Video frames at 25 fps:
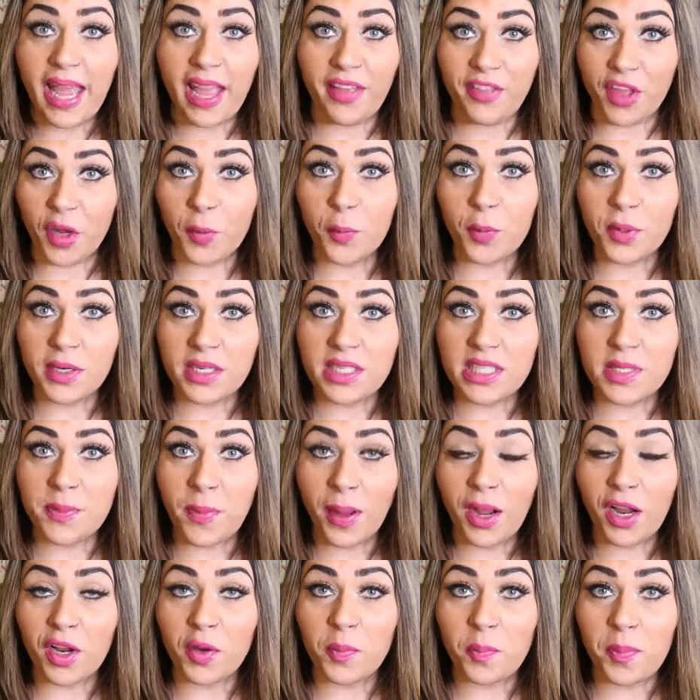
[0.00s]
And they're pretty
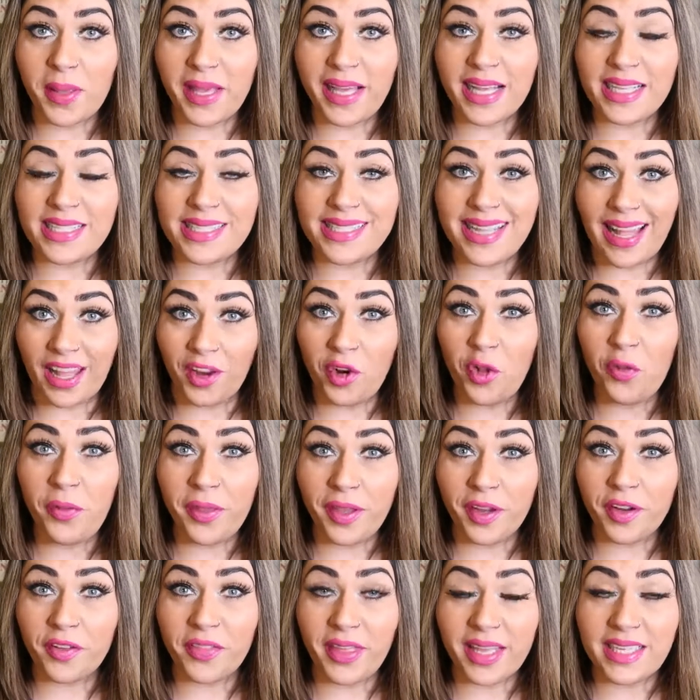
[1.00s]
smart because not
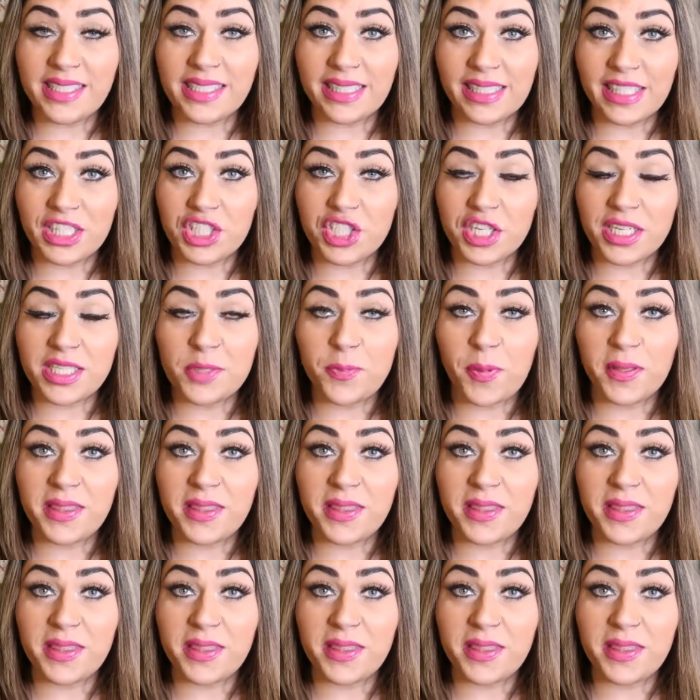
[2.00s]
only are they delicious,